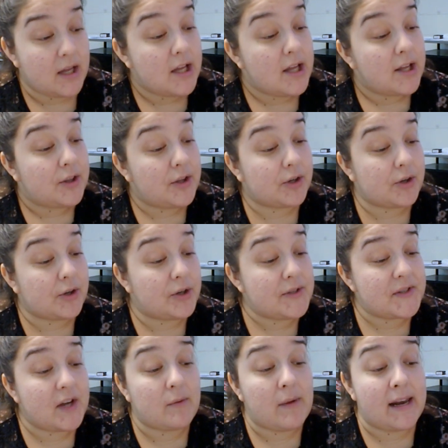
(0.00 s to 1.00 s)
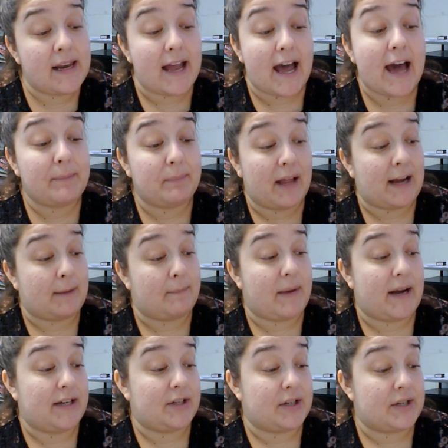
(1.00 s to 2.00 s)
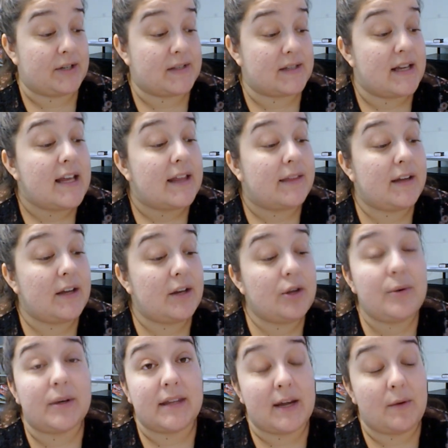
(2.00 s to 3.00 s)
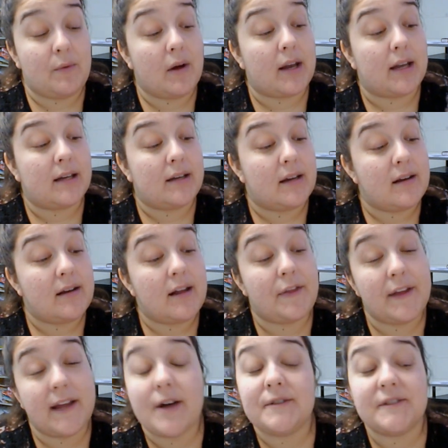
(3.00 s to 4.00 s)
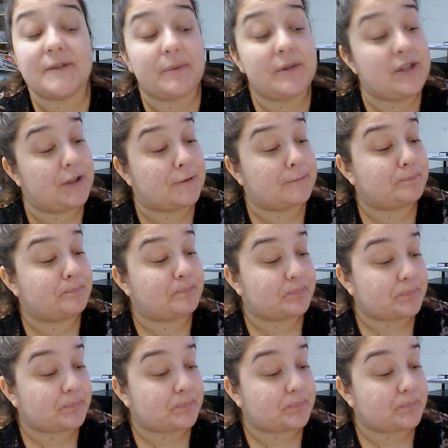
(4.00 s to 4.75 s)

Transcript: The girls already had black binders. They knew what they wanted. Nothing else would do.